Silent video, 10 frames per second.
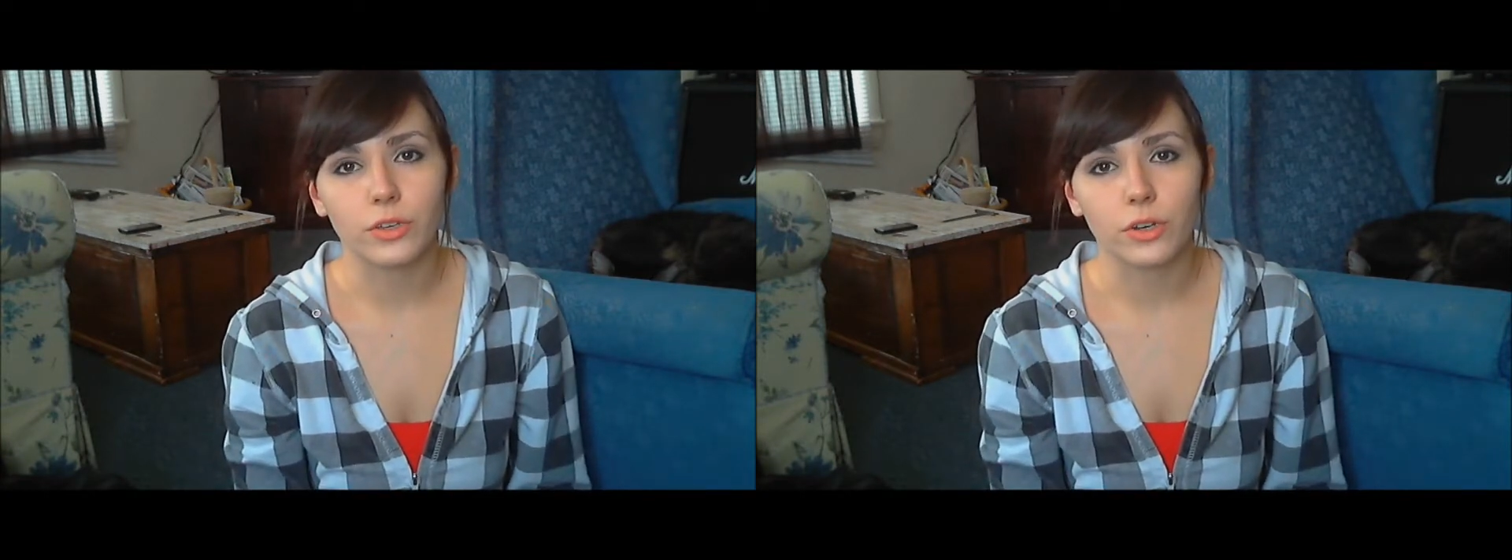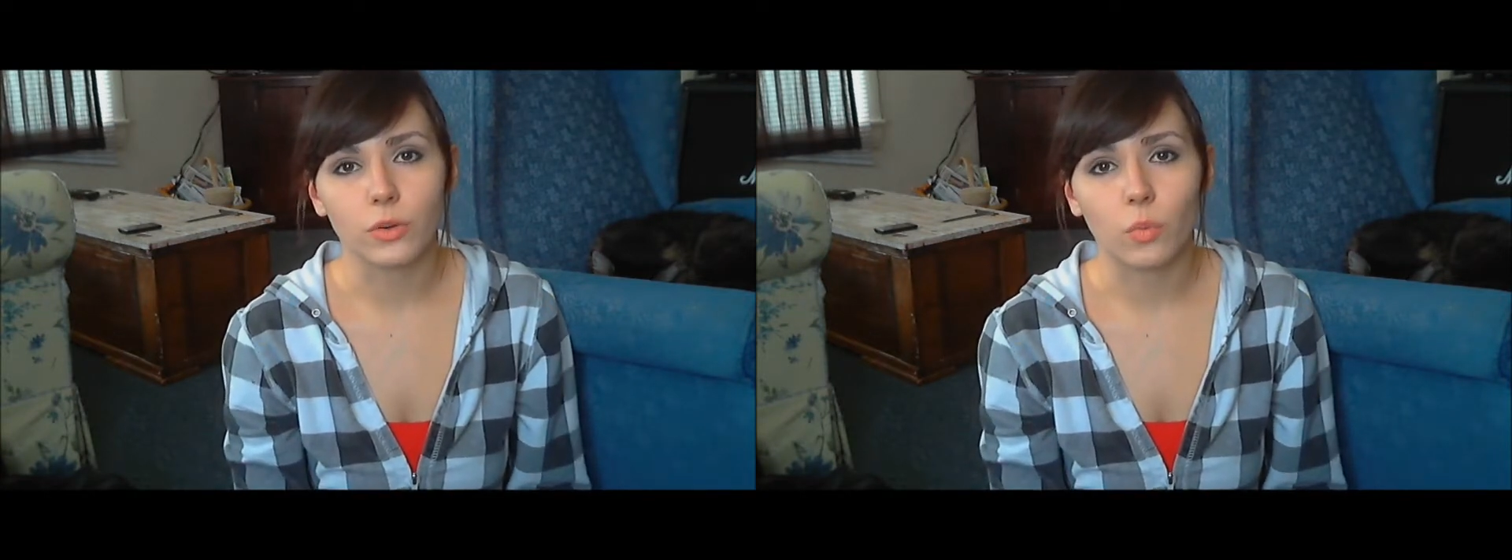
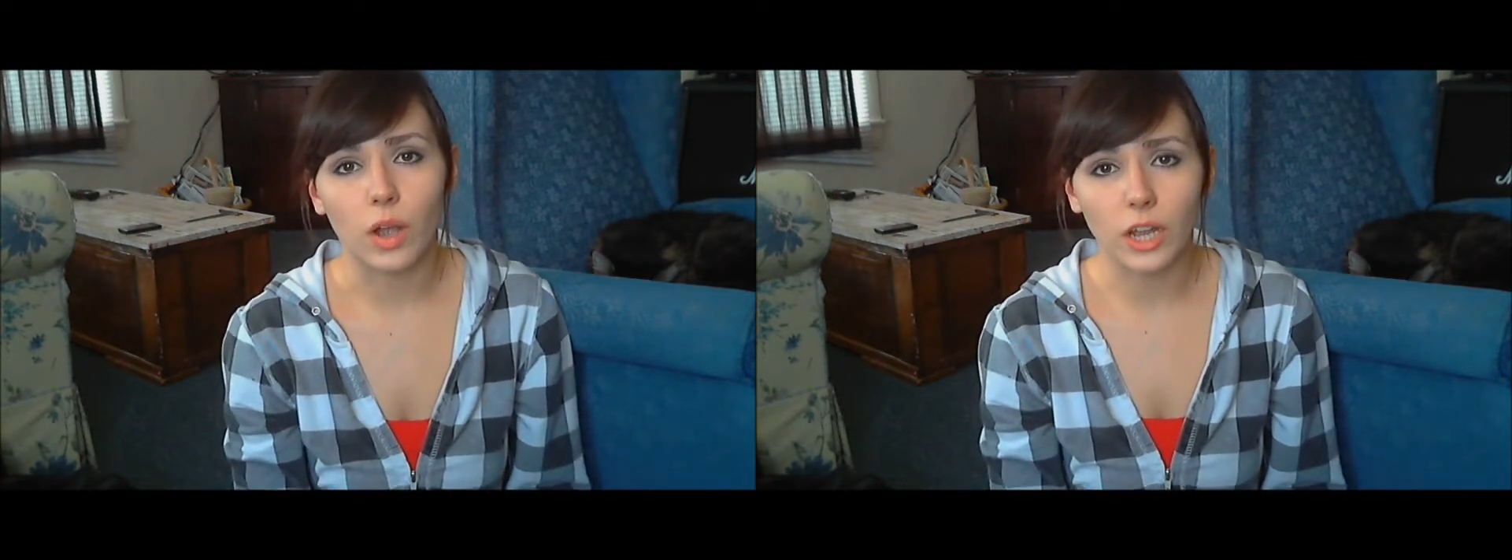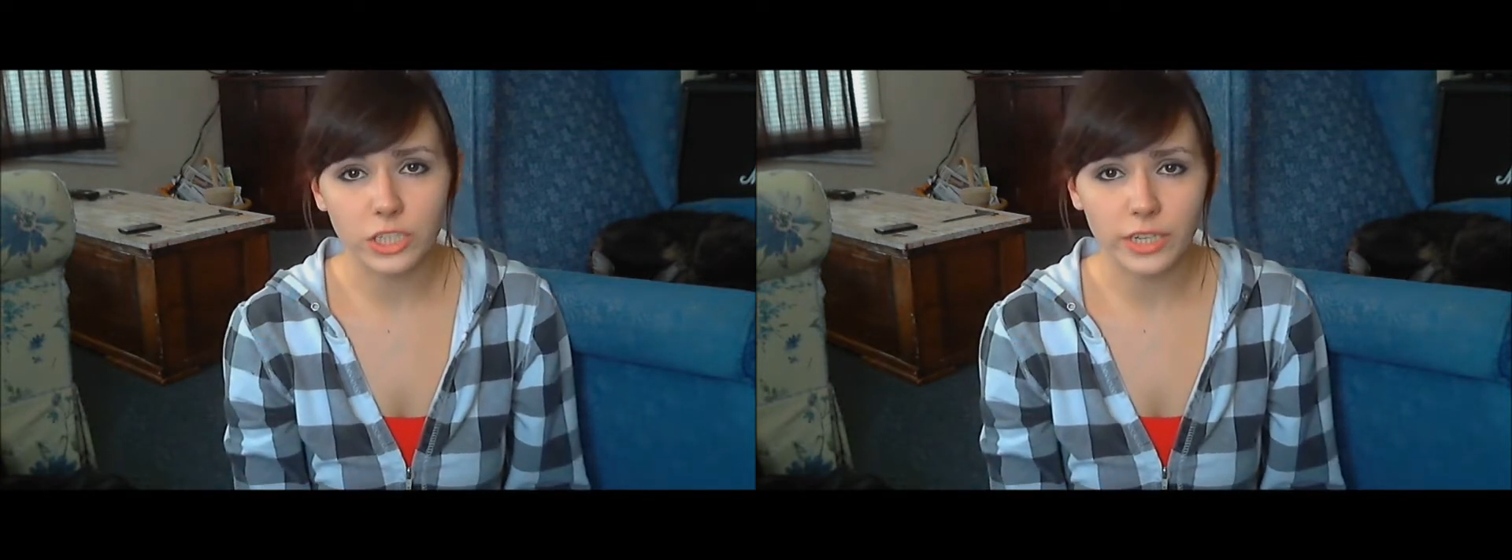you're
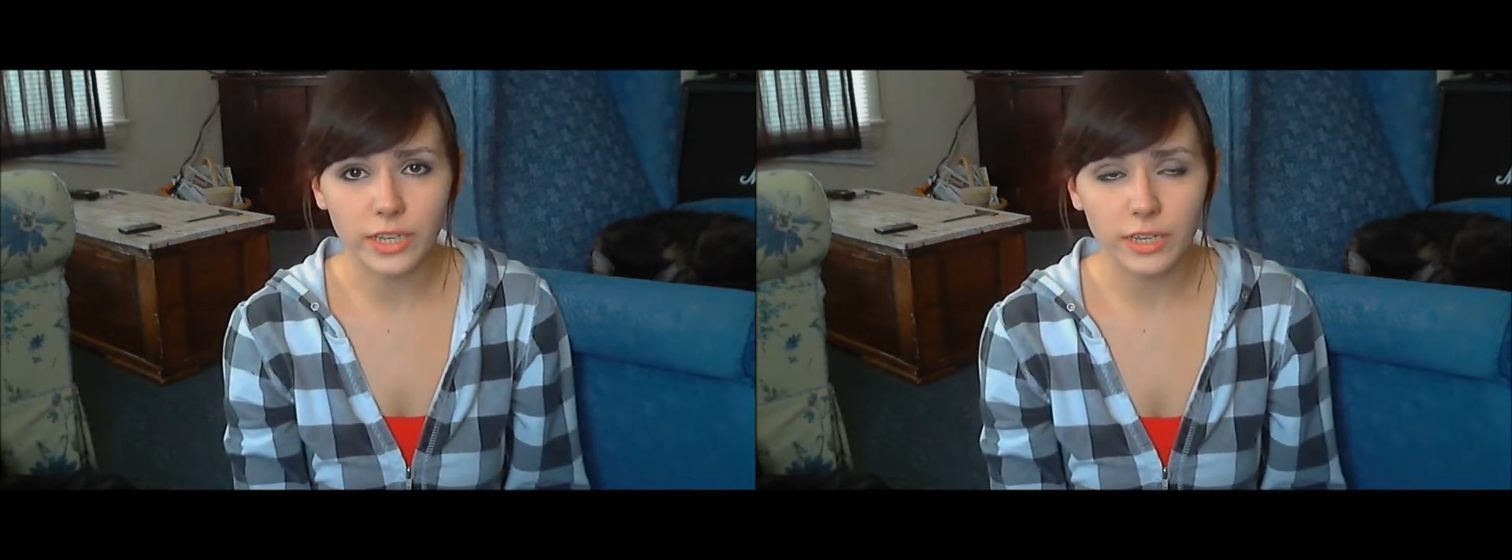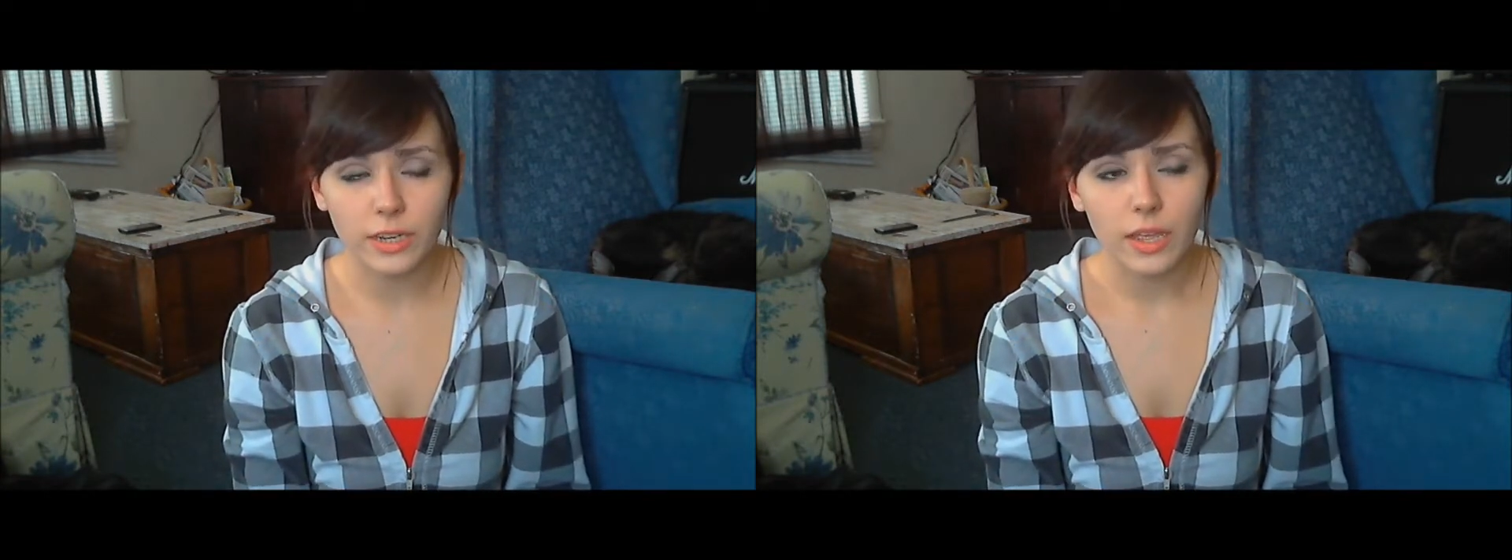washing
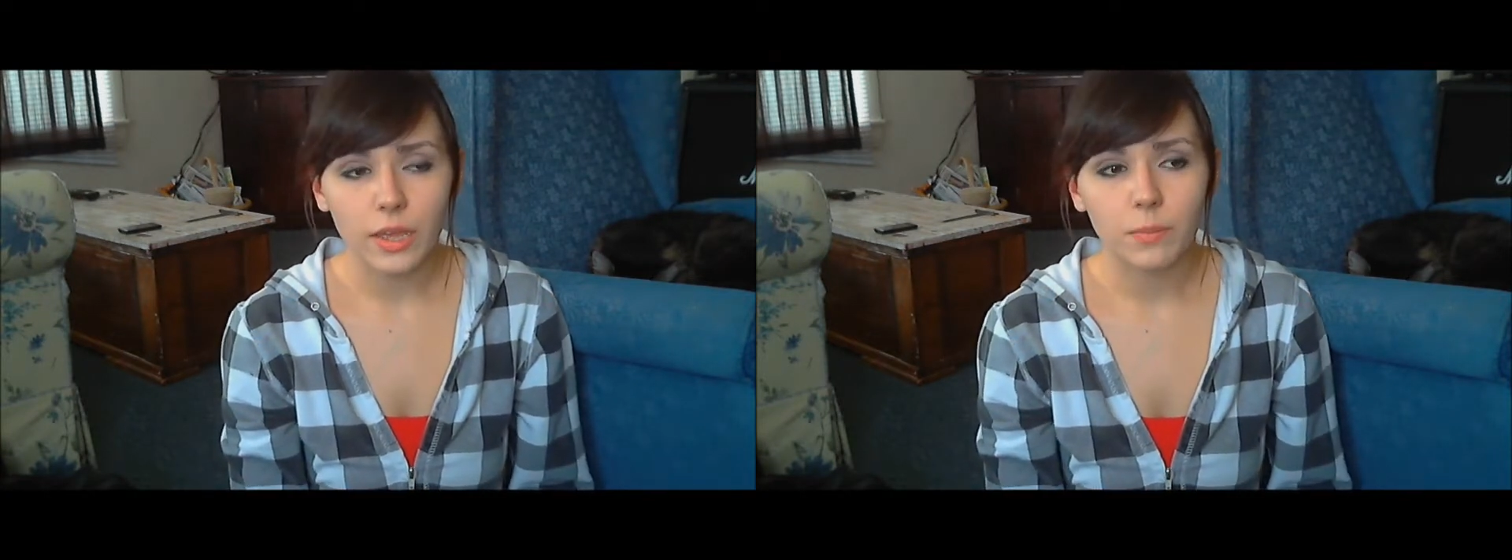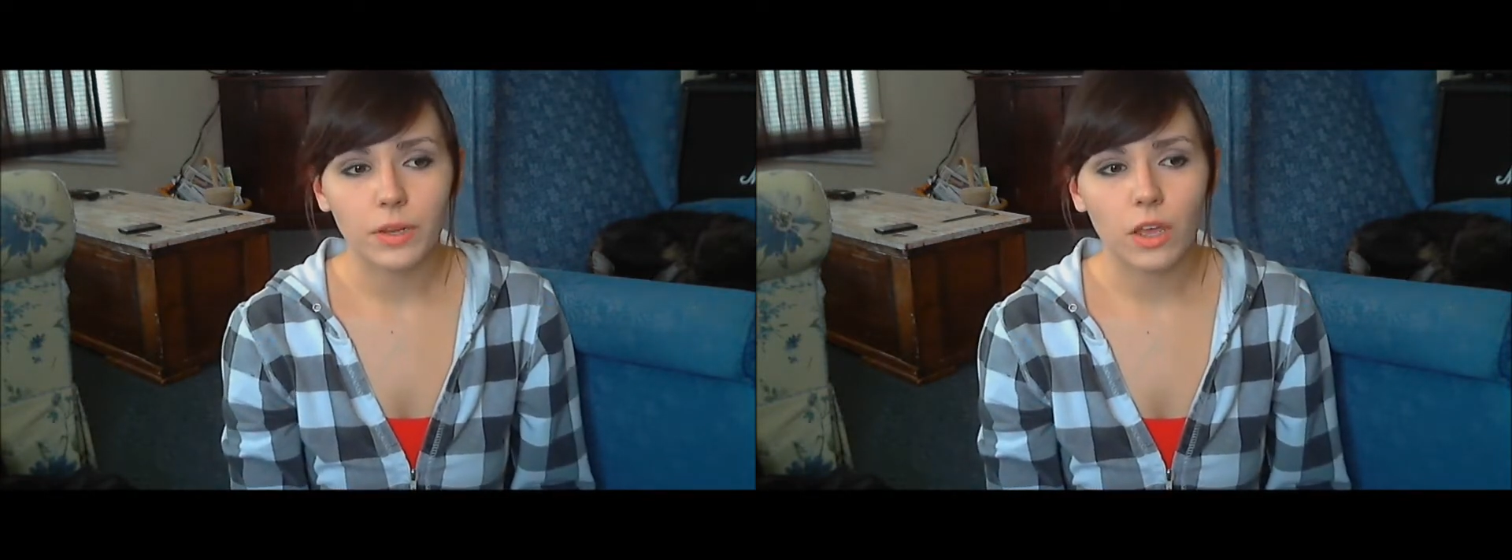it,
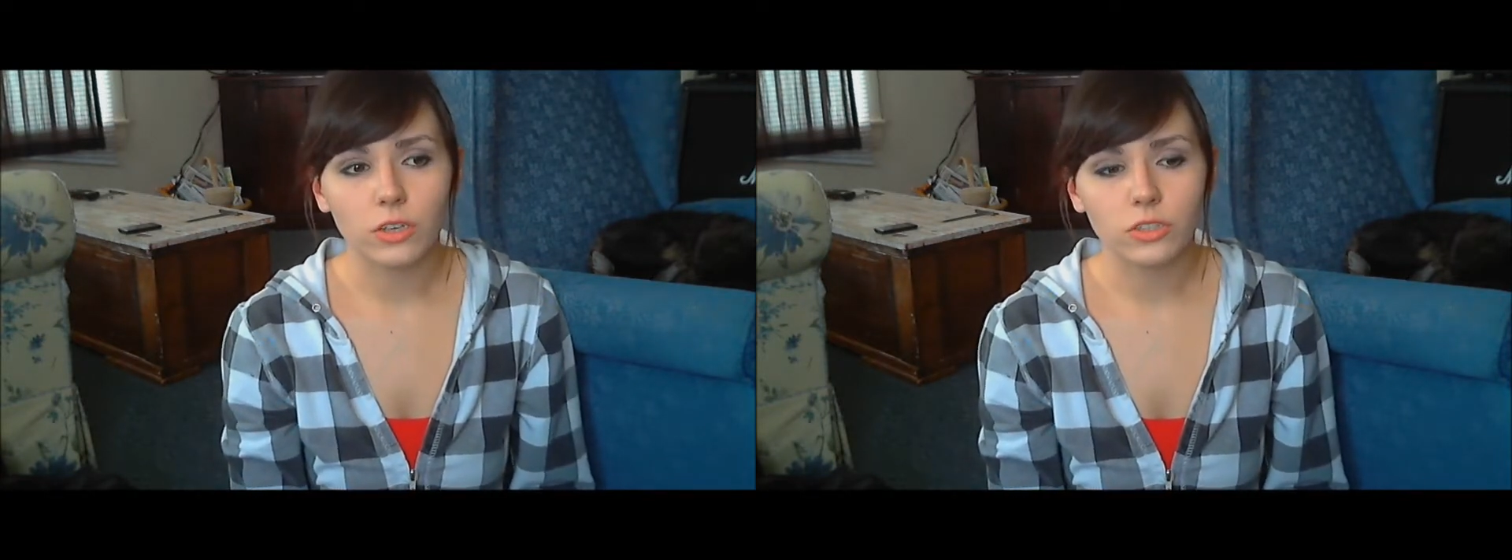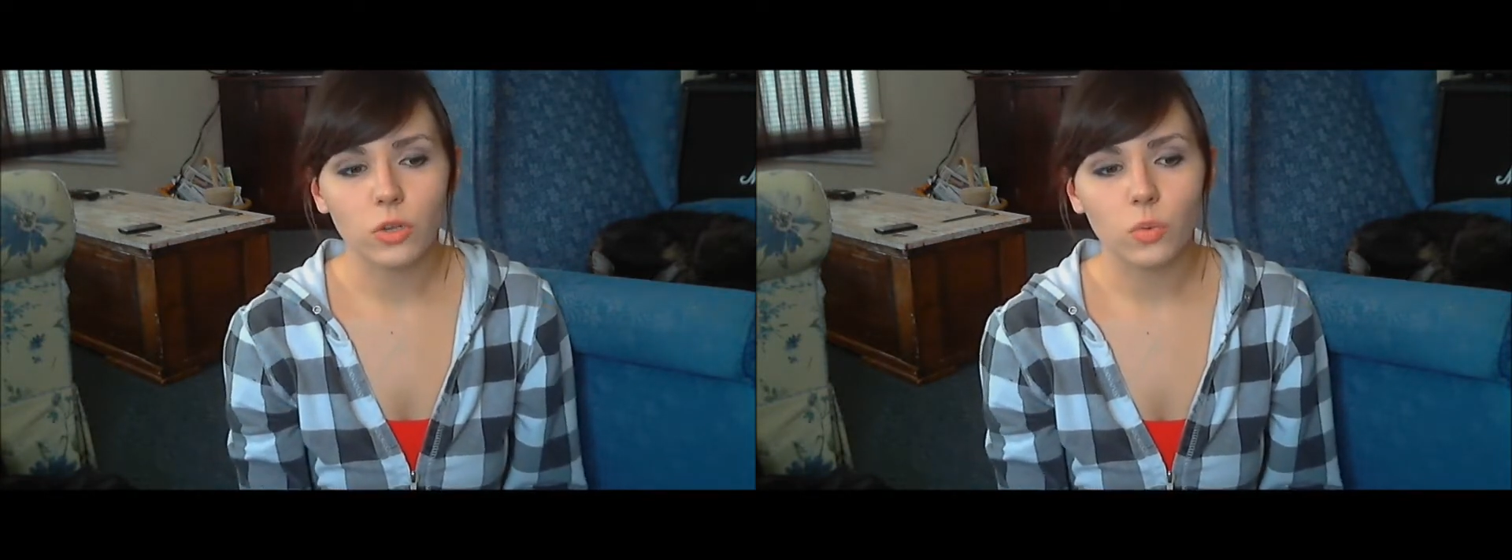but
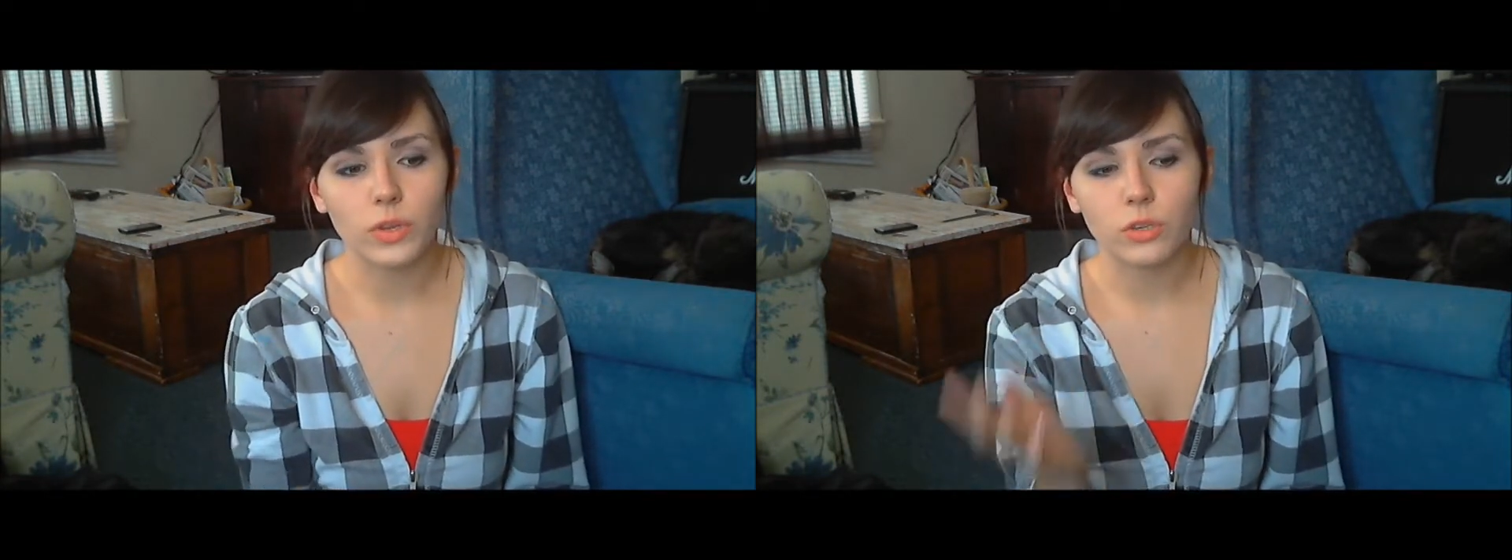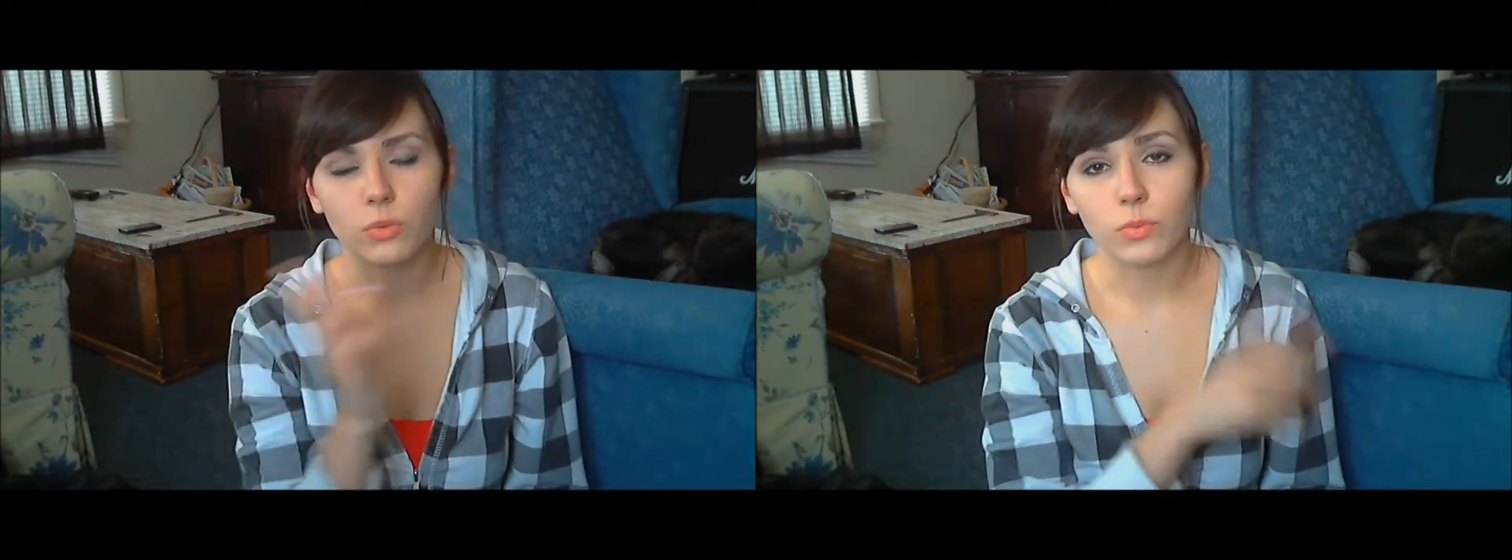also when you're